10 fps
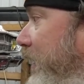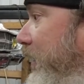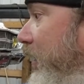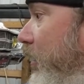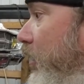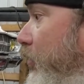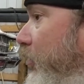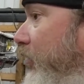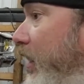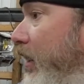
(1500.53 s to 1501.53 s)
to get there.
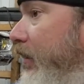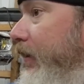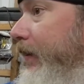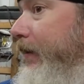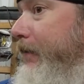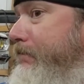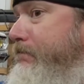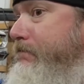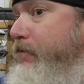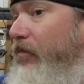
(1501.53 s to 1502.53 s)
We've got um,
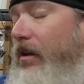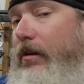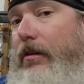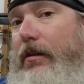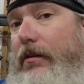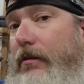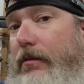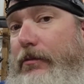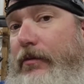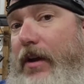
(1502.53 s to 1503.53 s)

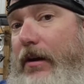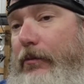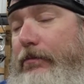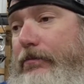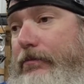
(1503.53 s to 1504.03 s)
we've got a.